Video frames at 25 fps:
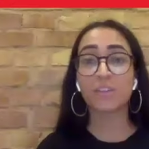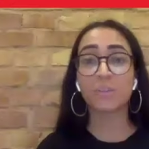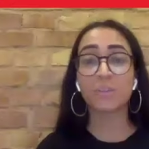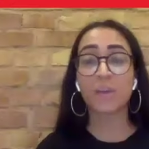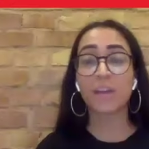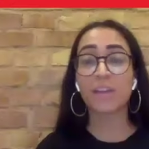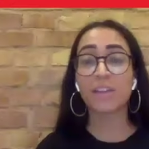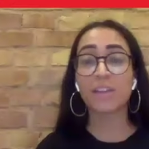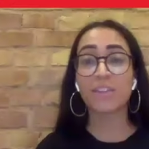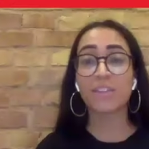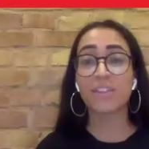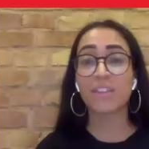think the
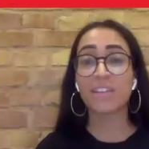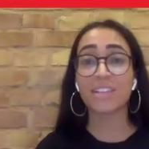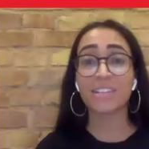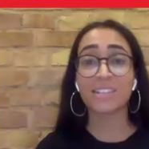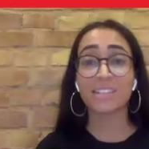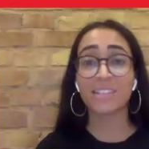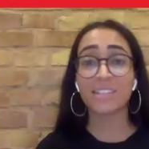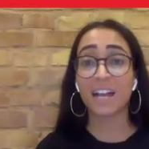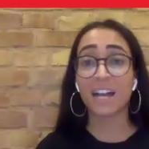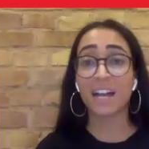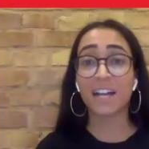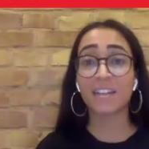way that they
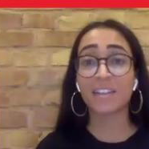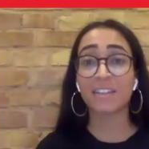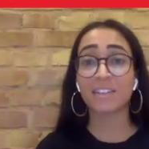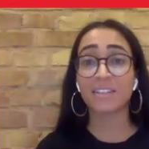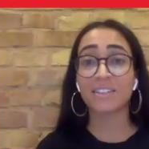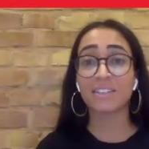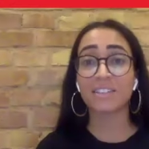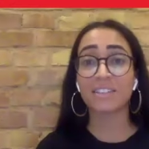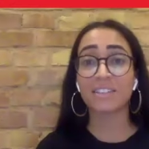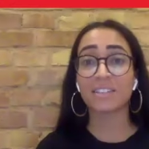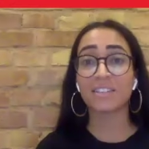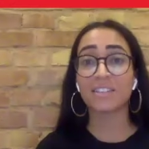started
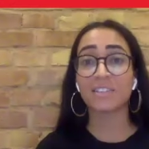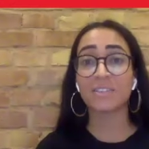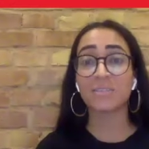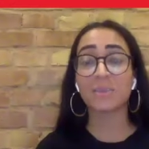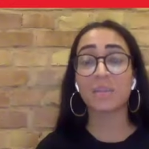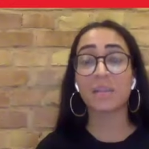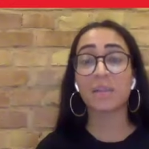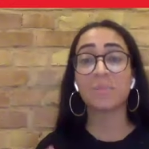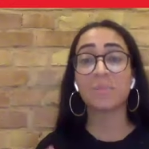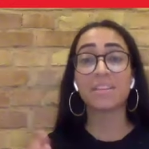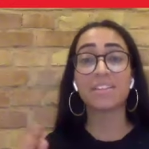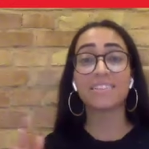the season as
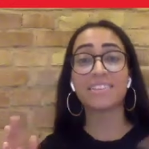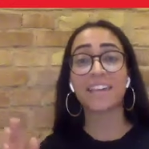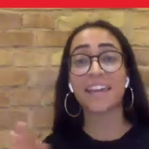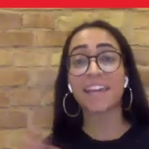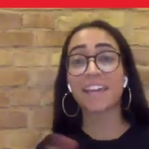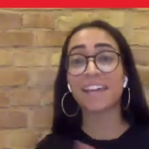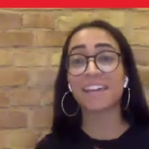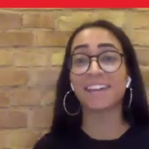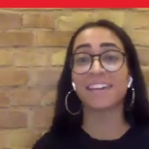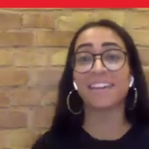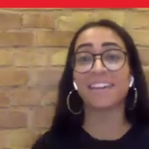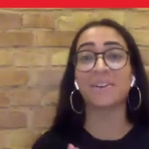well, I mean,
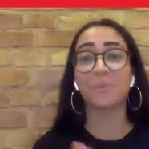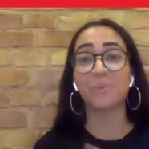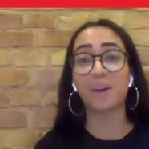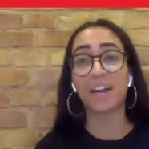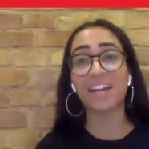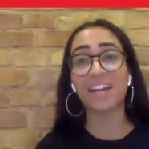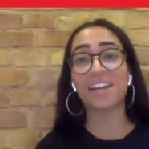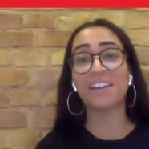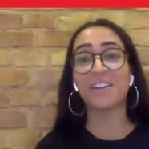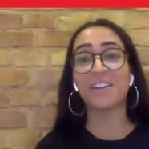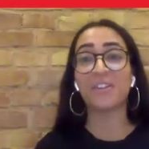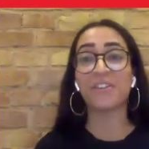taking
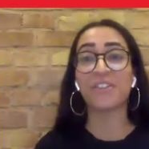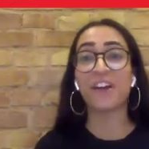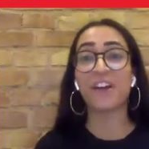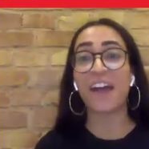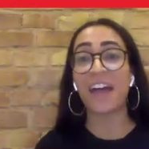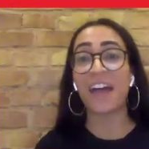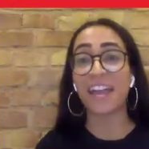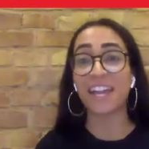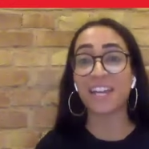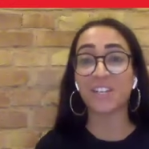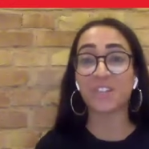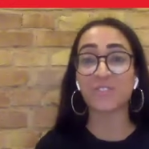away the
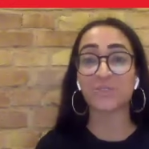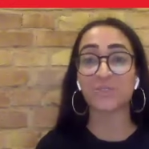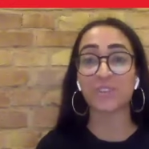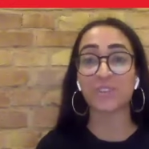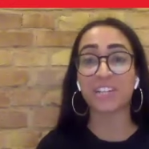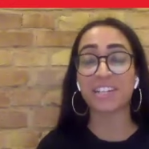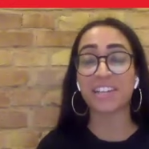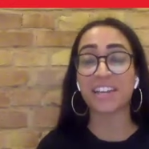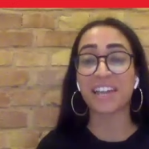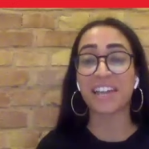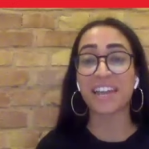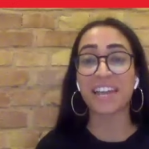
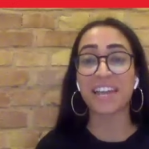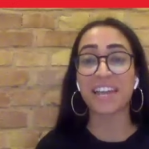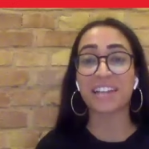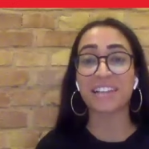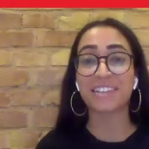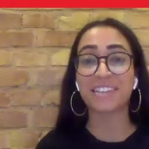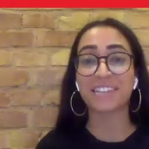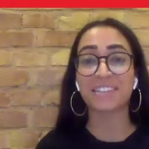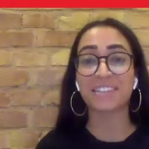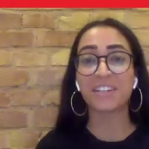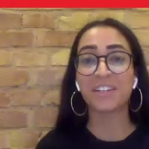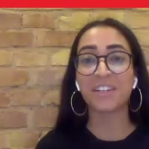hatred, it
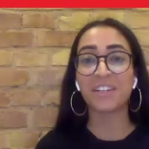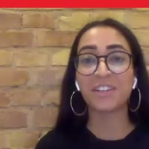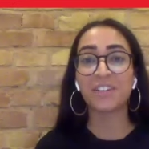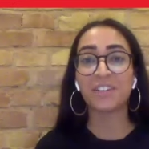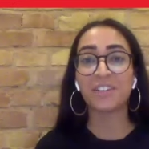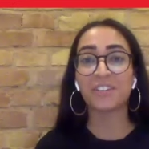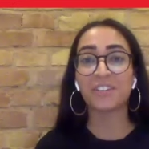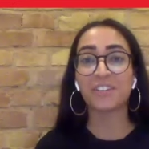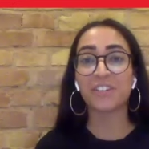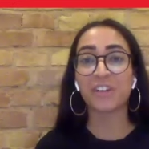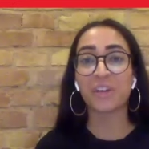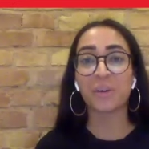is,
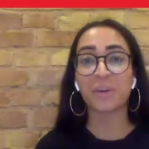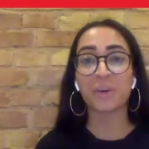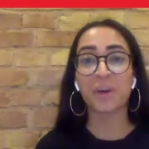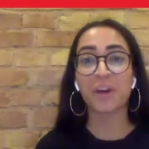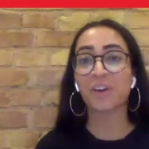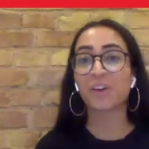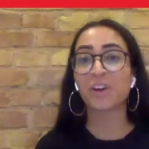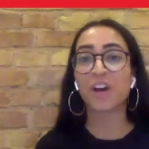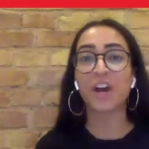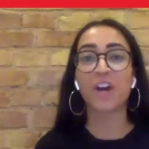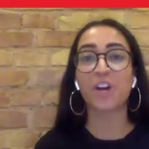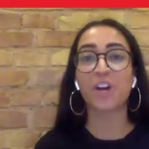you know,
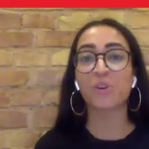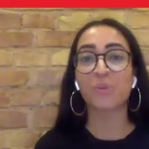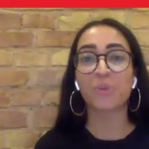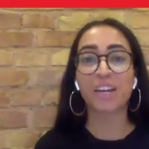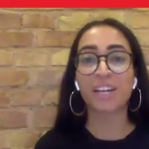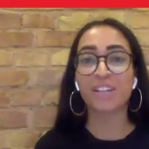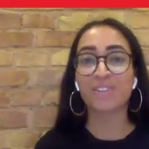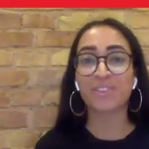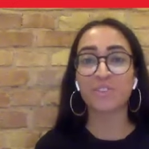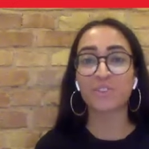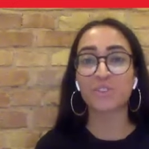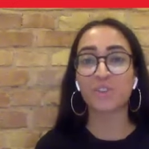a
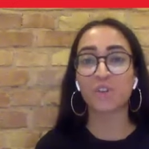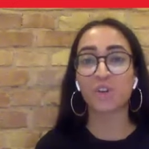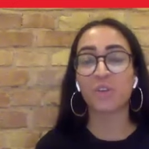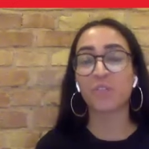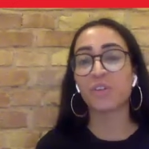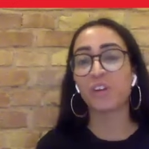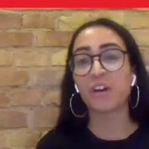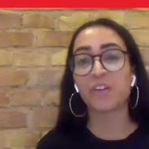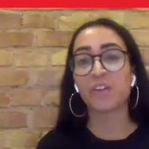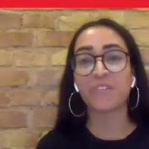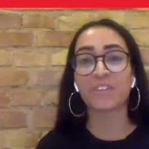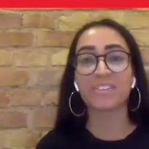great
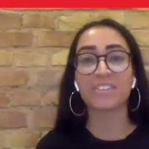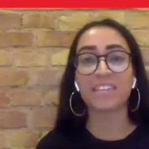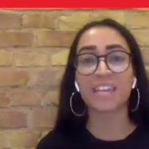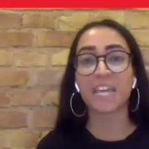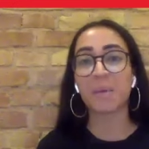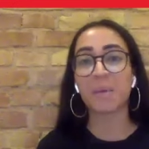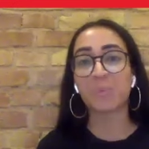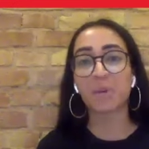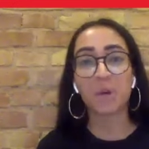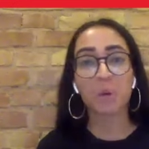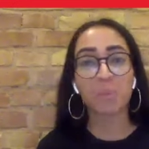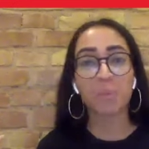story of a
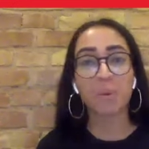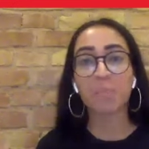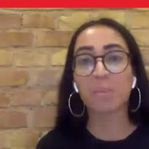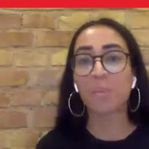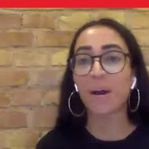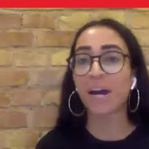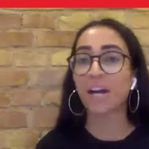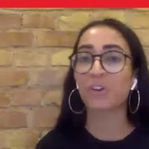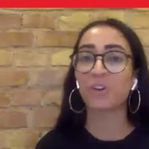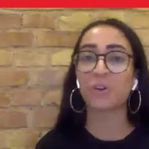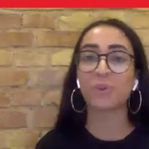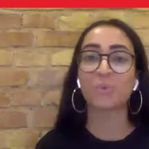team coming
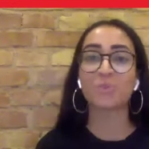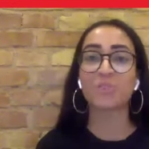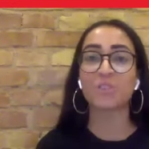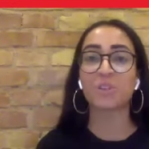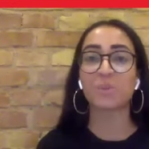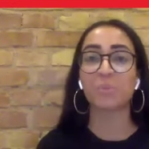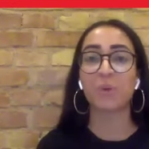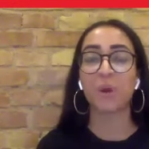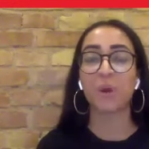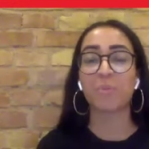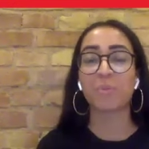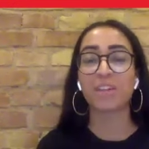back up to
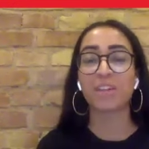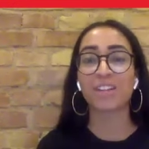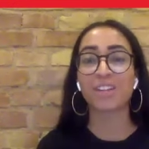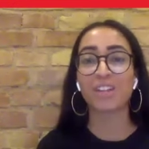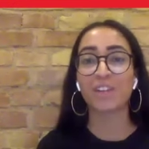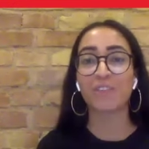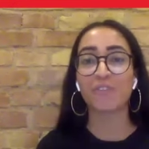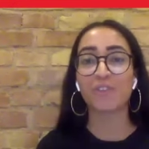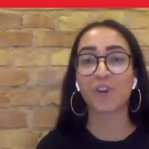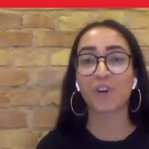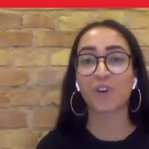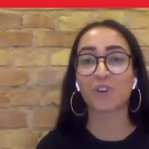the Premier League.
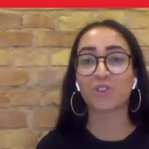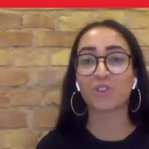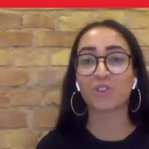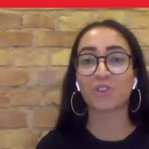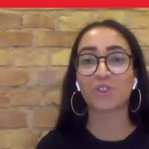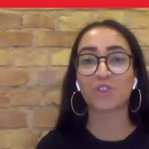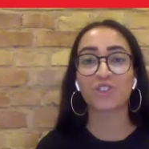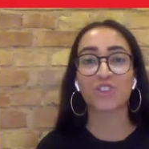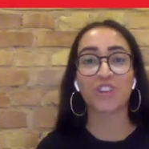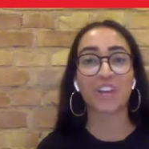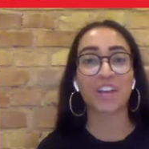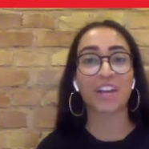They've got
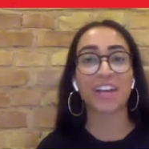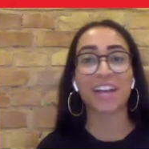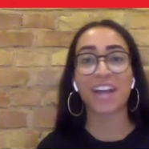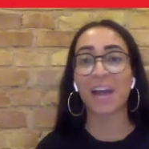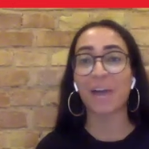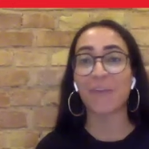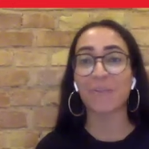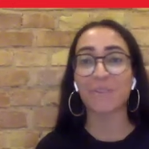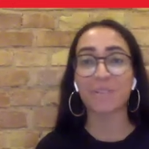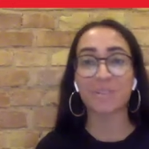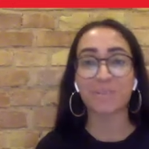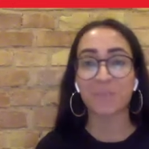such a
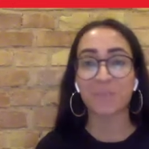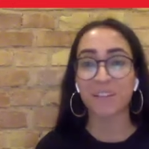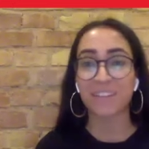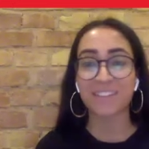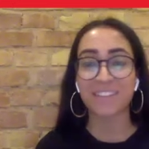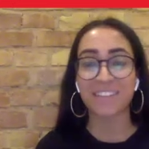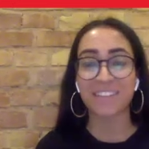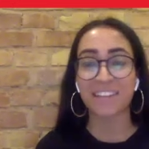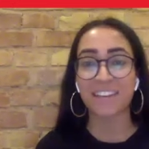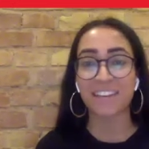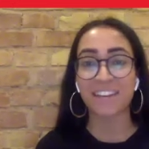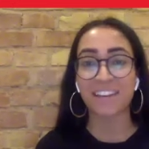
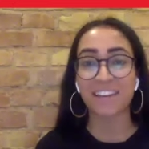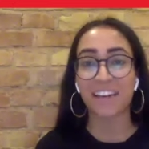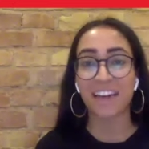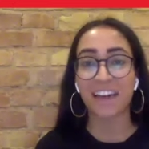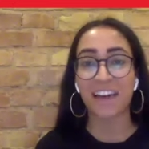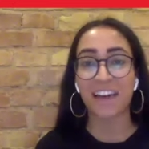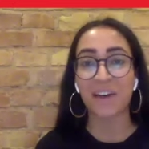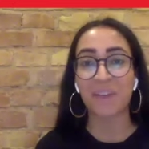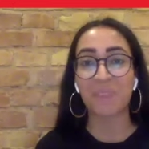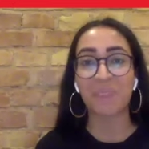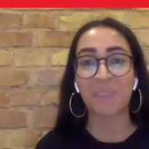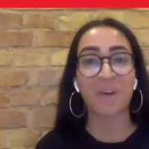charismatic
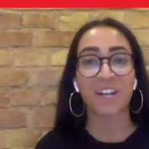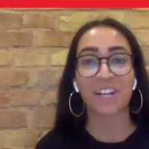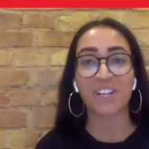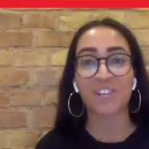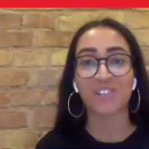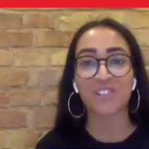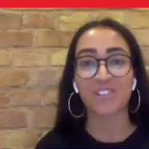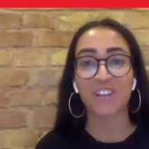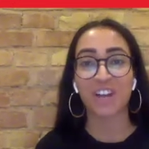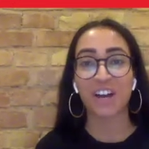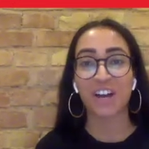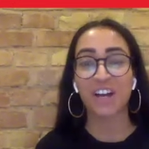
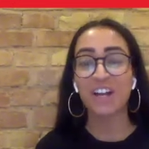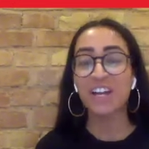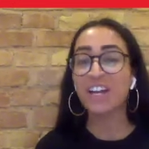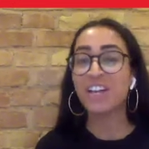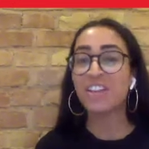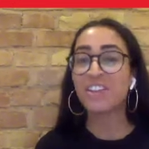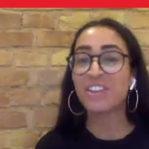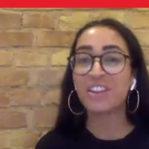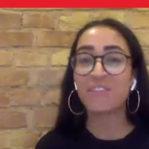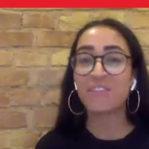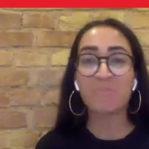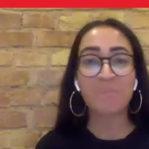manager.
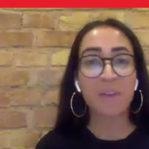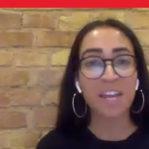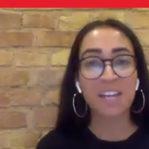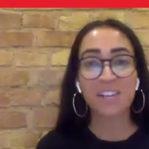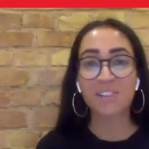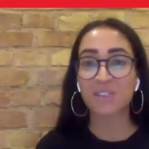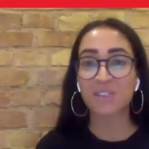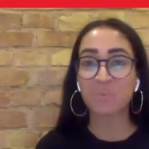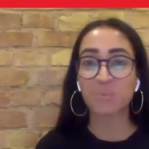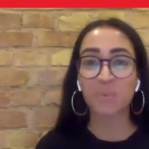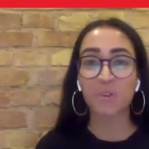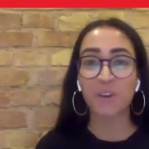They've
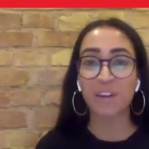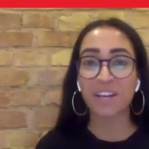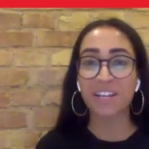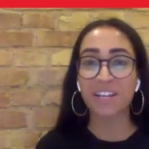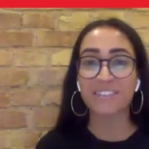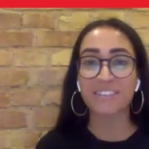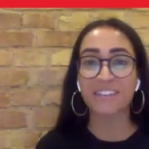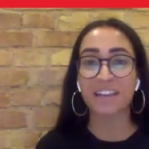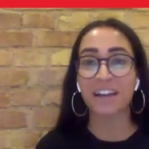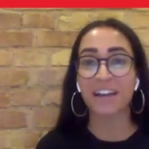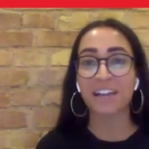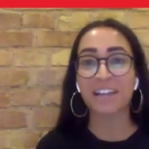made some
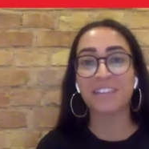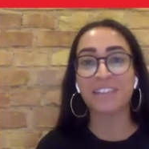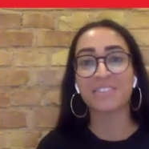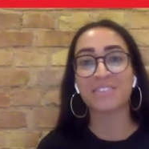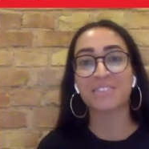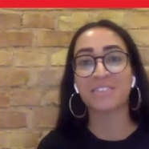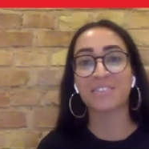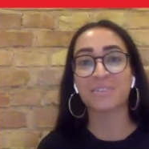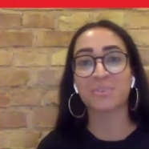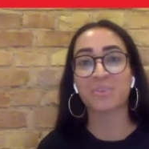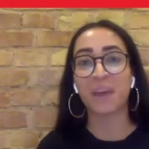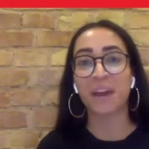great
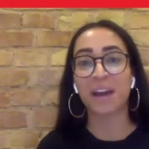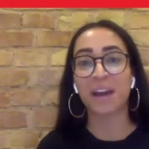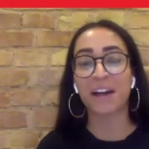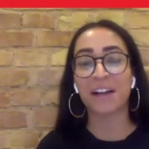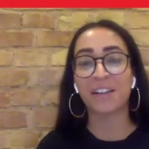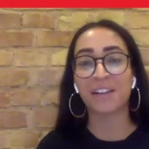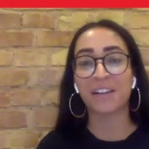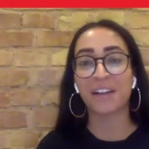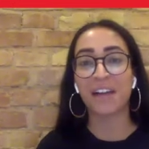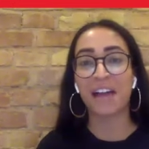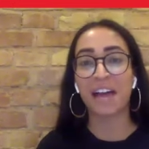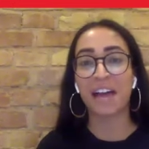signings as
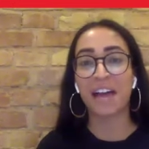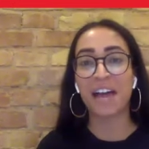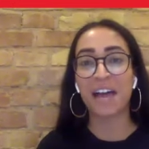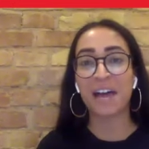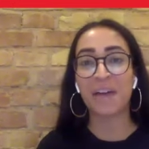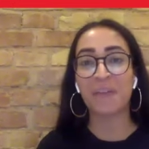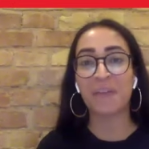well.